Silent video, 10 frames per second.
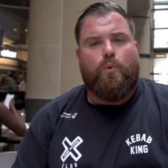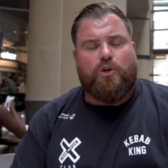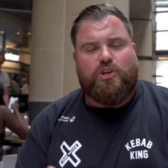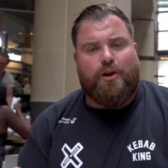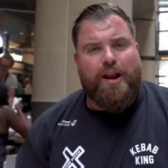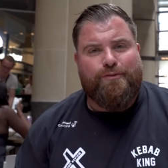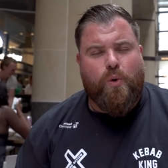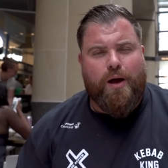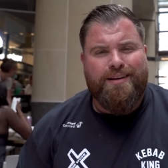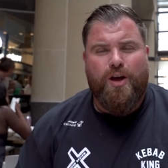What's going on,
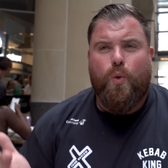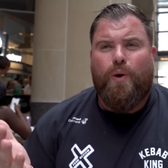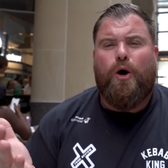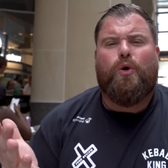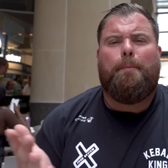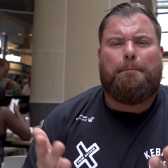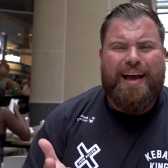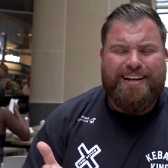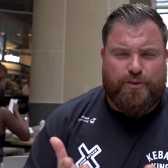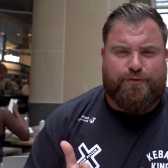everyone? Welcome
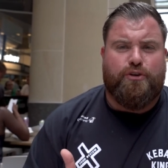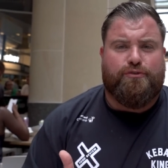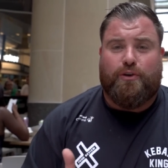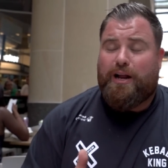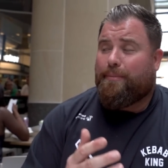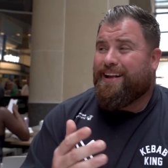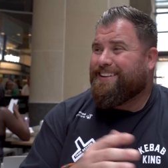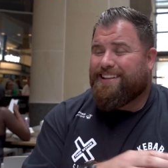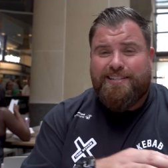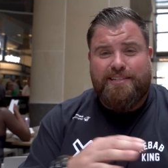back to Food Review Club.
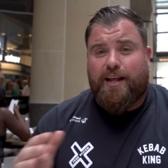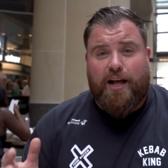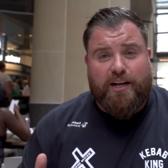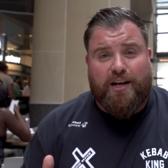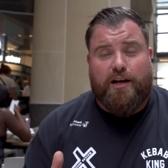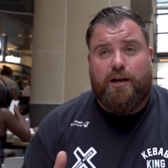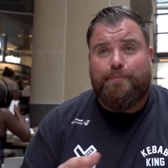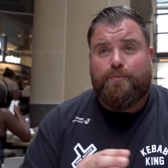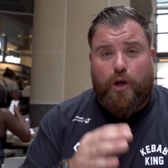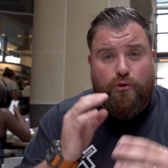This is a, like a,
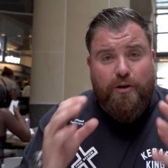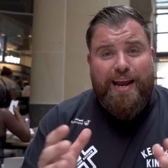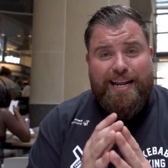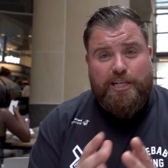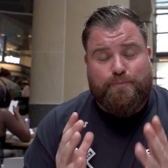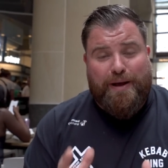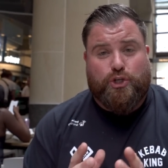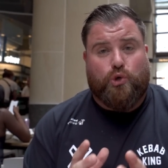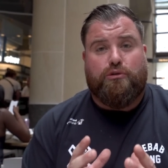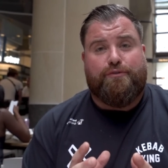a really
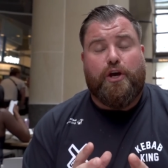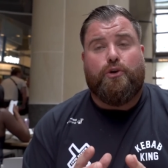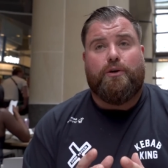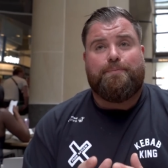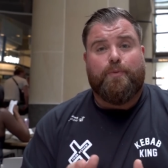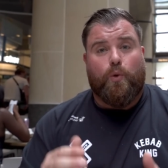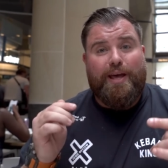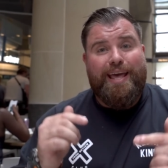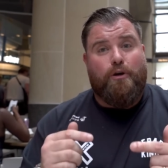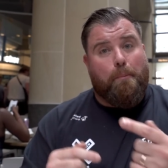special review.
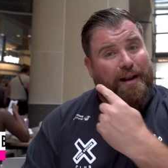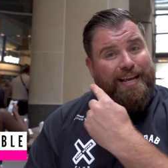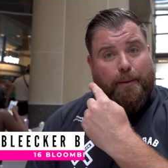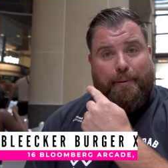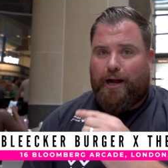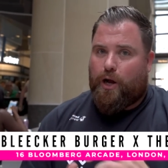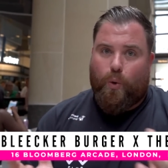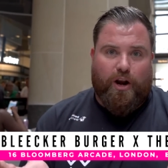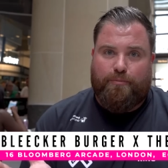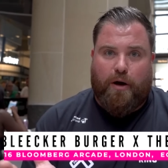We're here at Bleecker Burger,
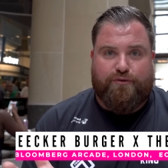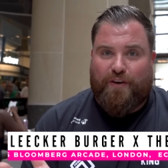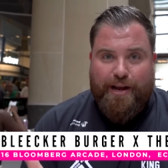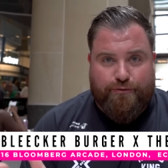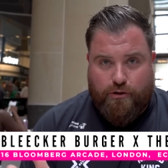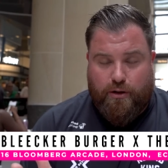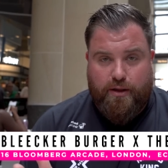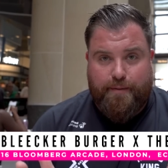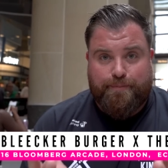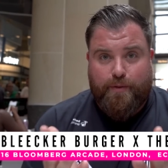one of my favourite
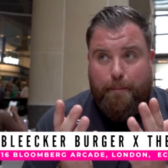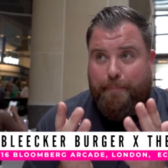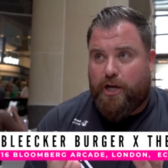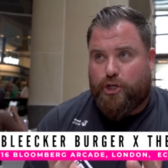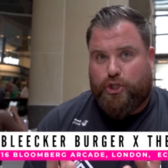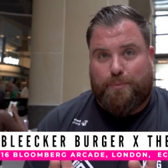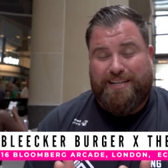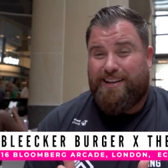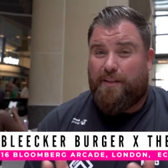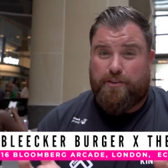burger shops
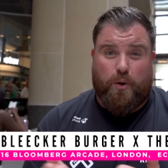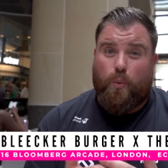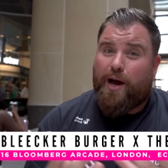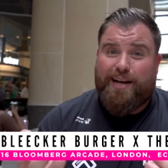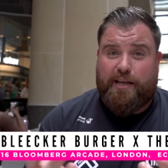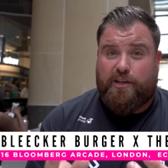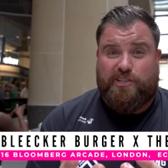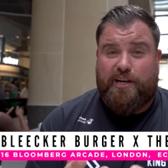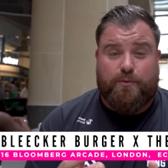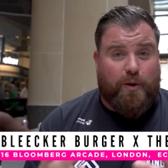in London and widely
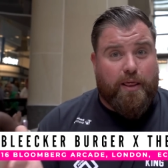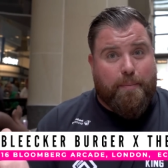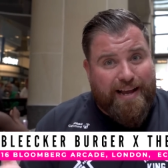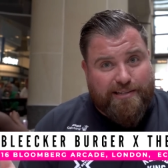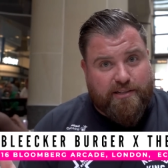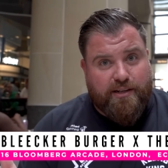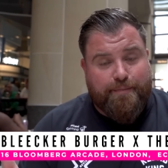considered one of the best.